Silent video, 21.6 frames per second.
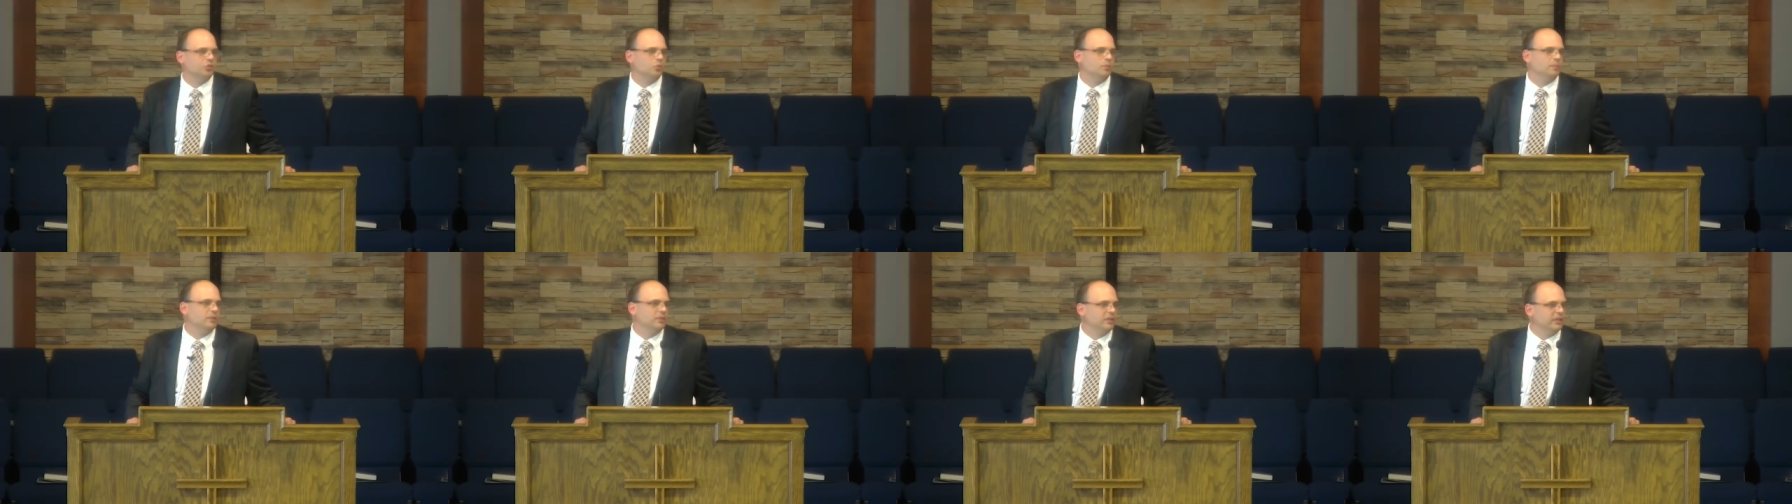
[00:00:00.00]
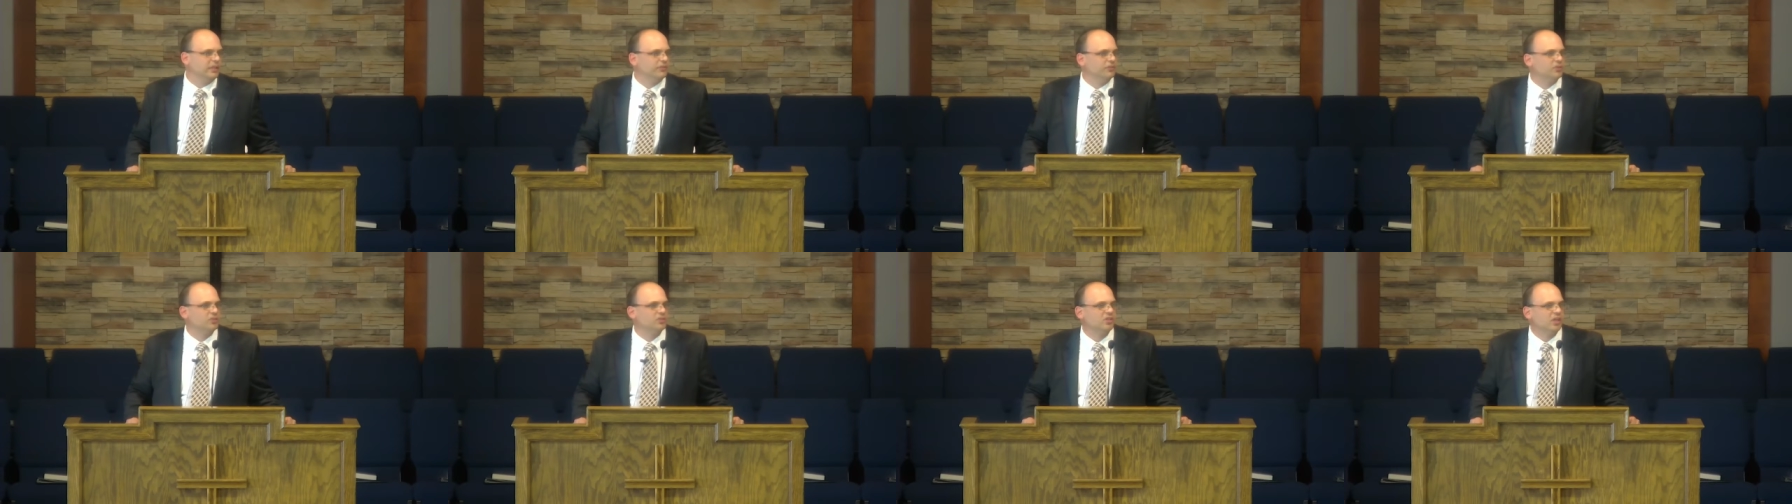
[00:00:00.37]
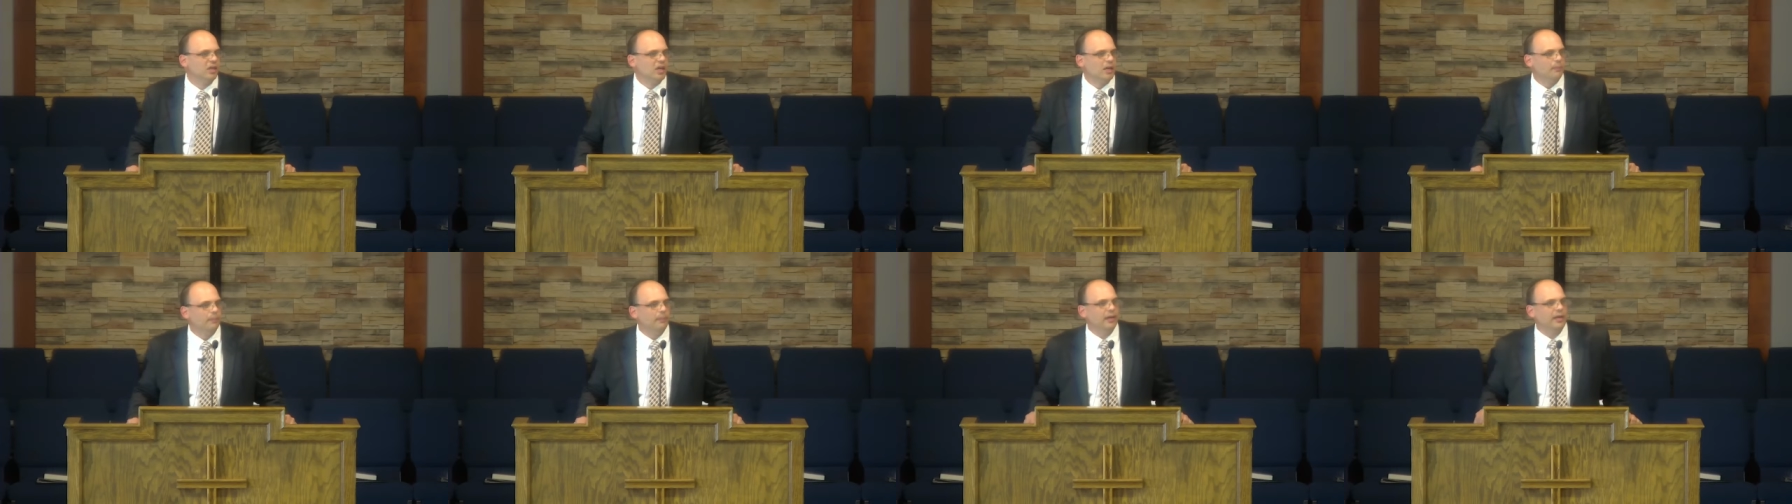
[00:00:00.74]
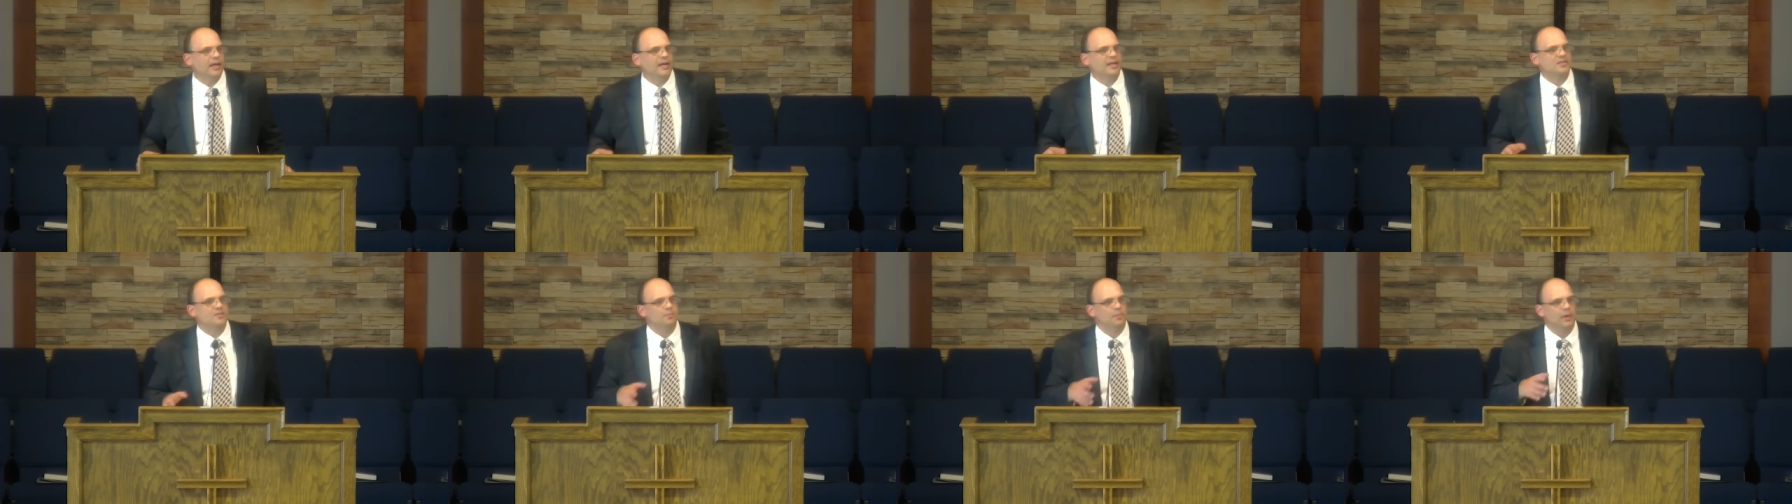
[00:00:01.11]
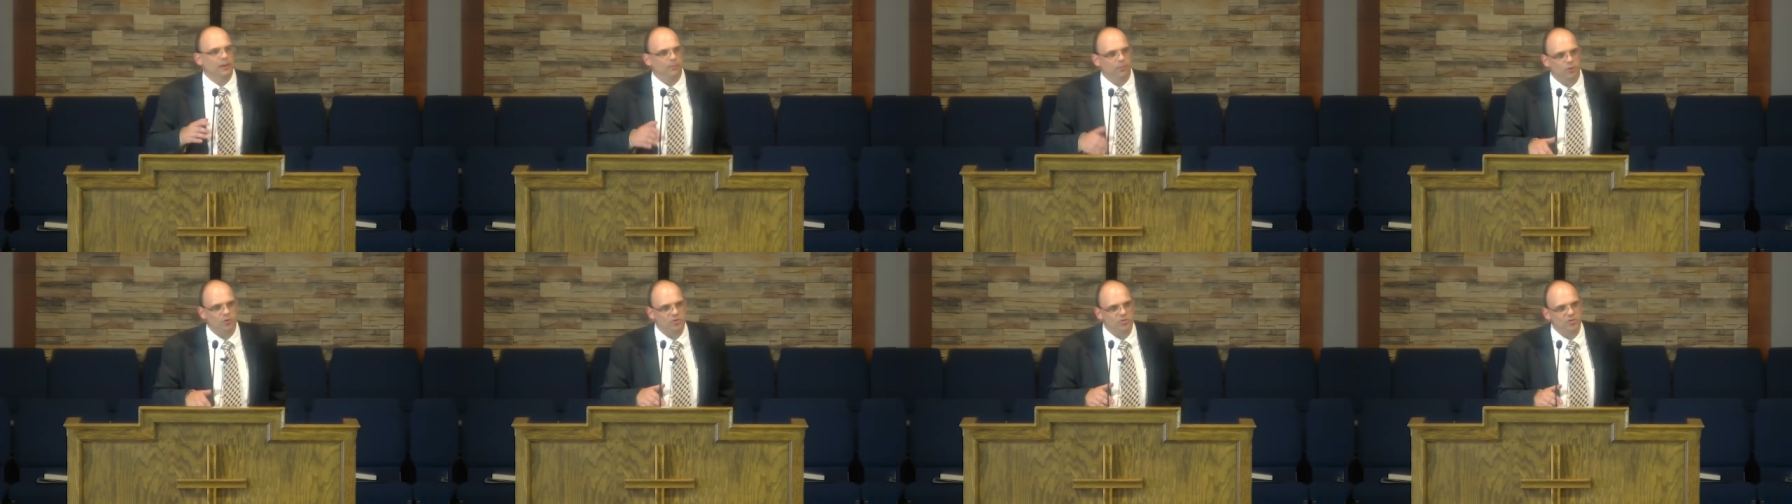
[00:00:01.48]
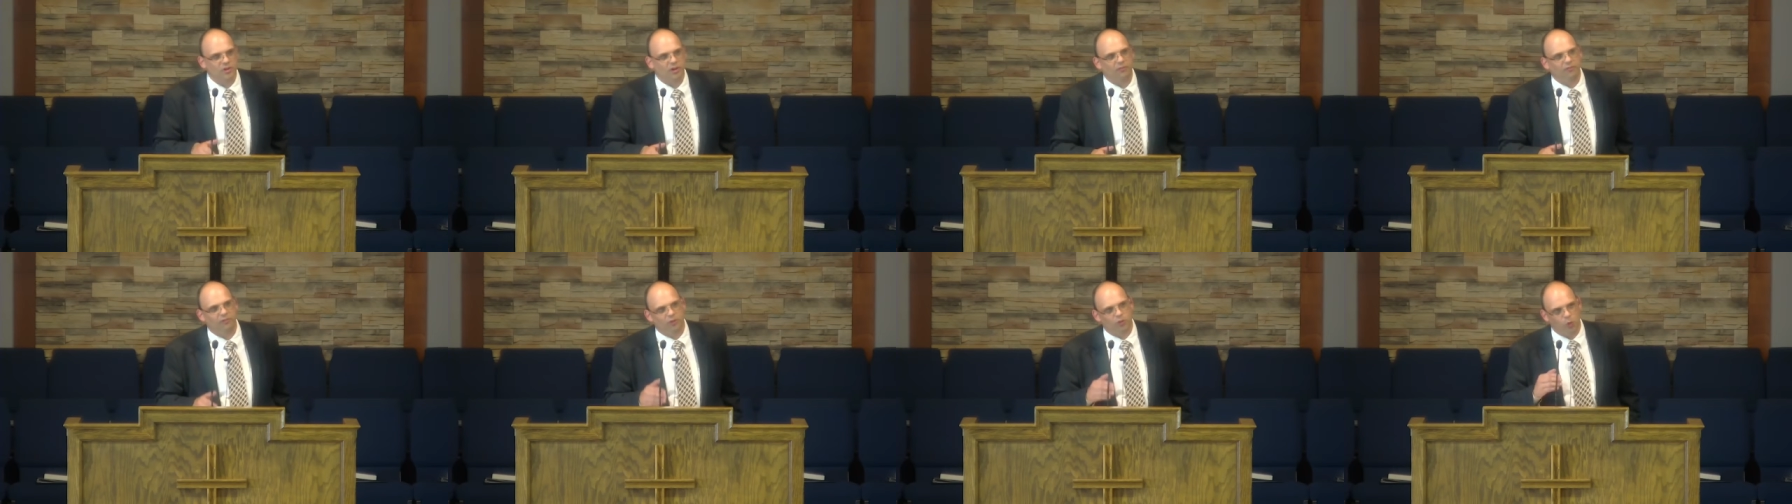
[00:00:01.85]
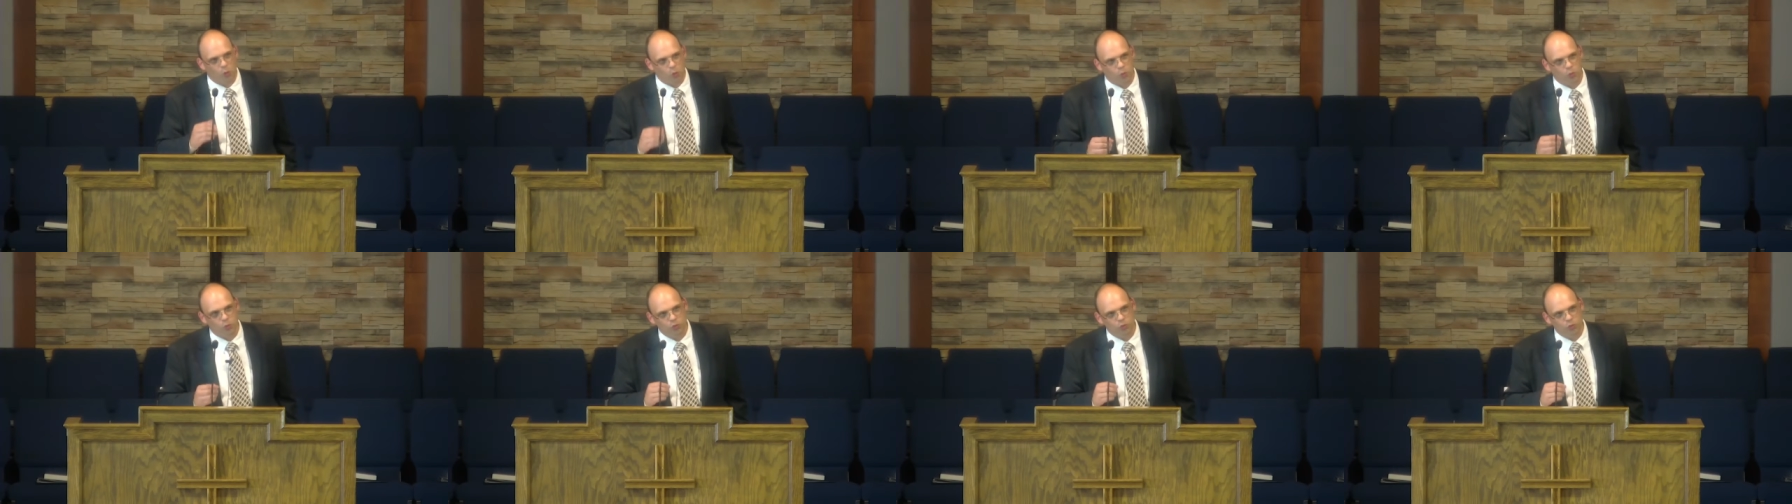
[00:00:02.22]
believers, but as members of a local